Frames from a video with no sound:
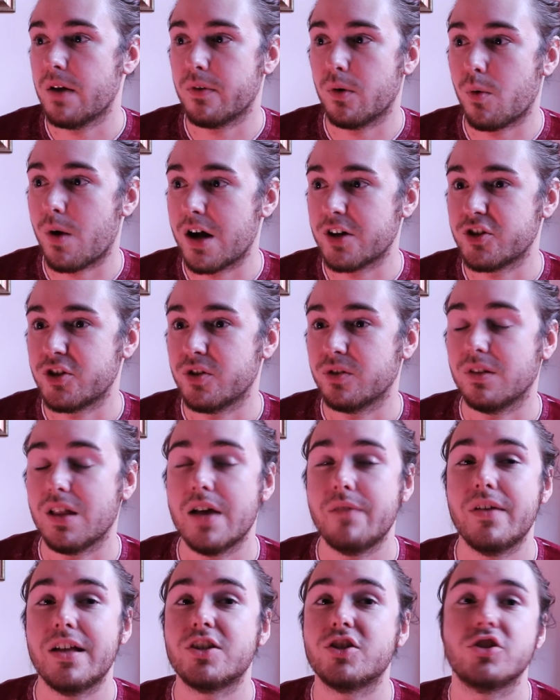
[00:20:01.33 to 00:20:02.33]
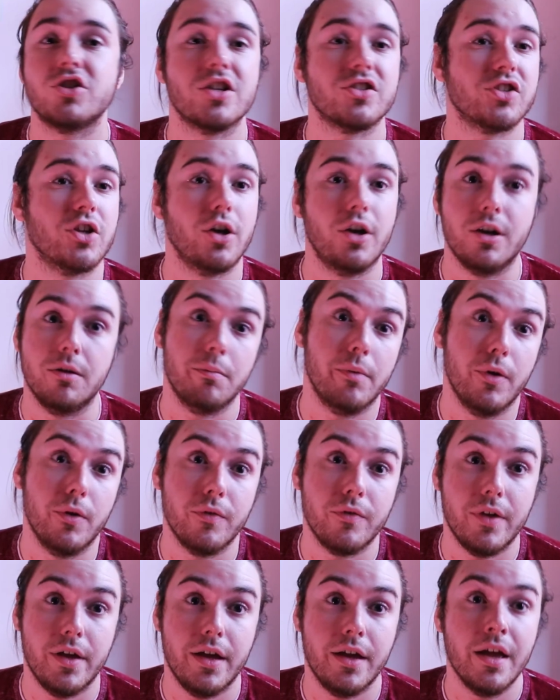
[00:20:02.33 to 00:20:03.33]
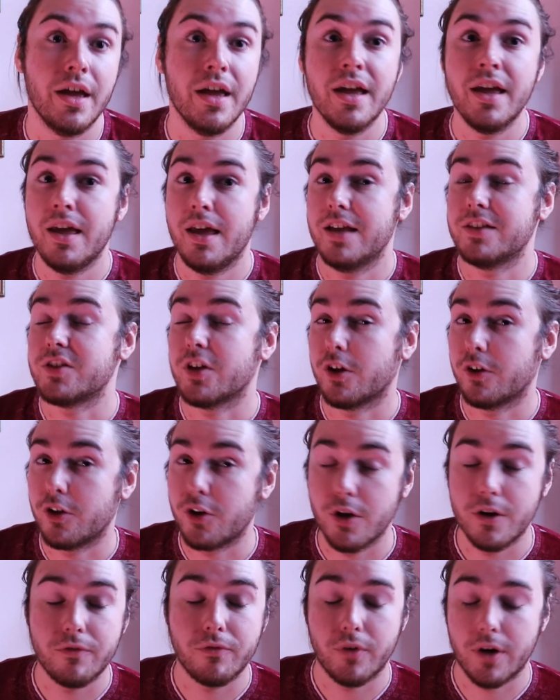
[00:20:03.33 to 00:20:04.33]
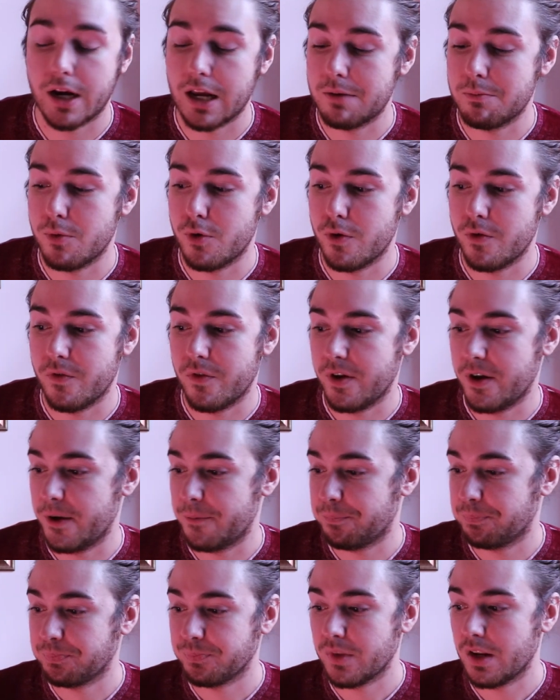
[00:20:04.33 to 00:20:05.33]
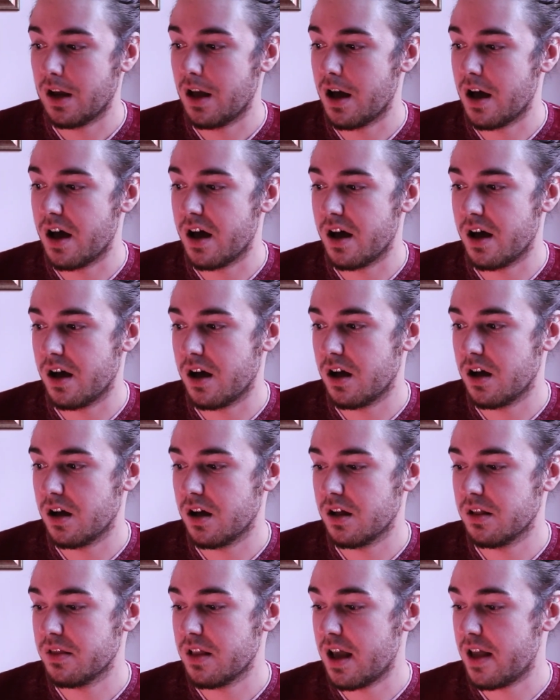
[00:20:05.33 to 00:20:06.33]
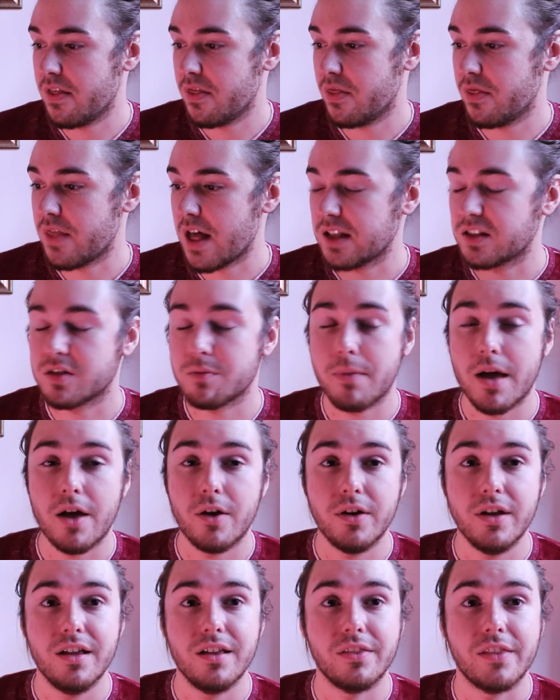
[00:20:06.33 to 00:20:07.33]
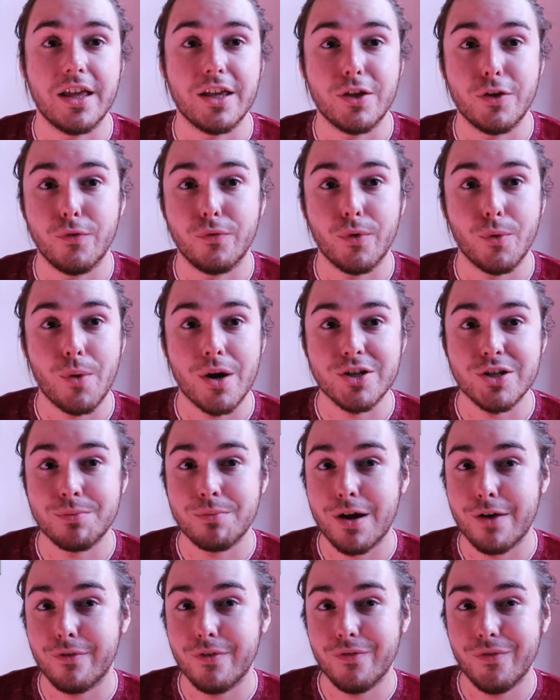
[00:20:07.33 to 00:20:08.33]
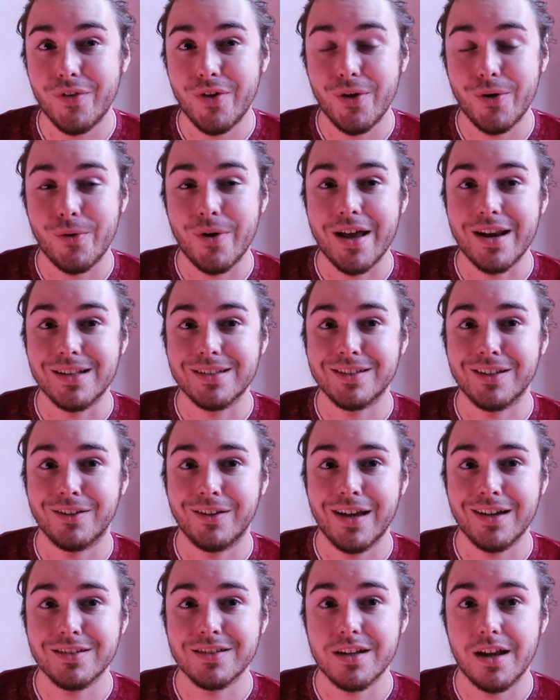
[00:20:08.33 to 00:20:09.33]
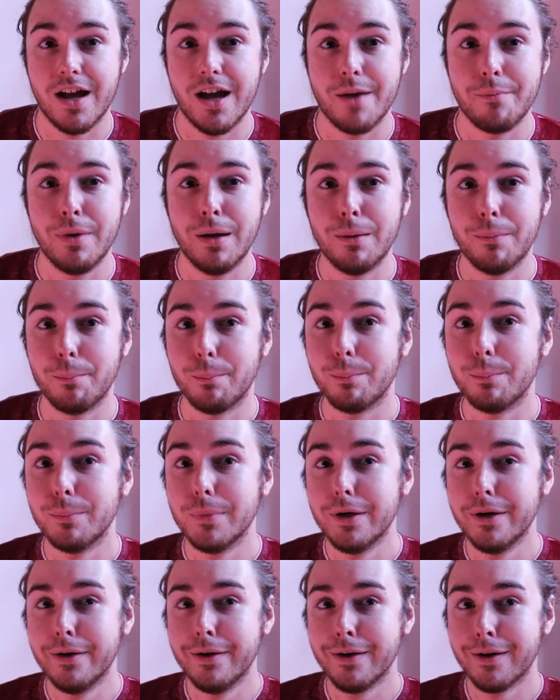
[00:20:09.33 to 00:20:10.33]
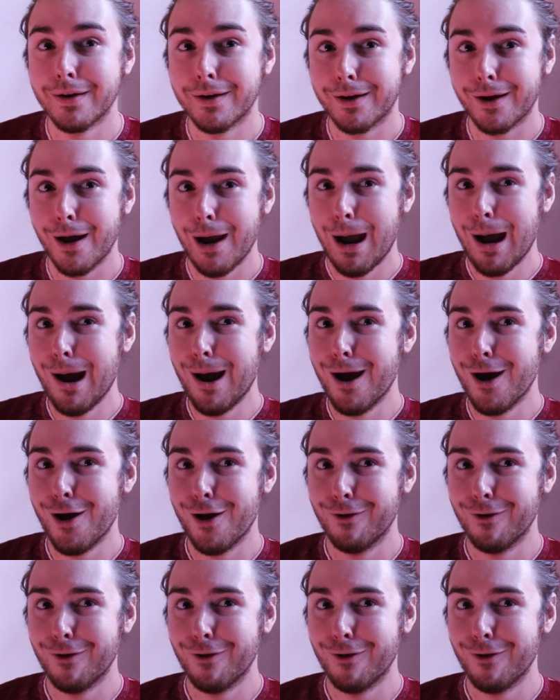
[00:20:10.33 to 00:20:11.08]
ever watch in your life, it's just a good movie. It's a good freaking movie. And that's about it. Thank you for watching my review. And until next time, be careful.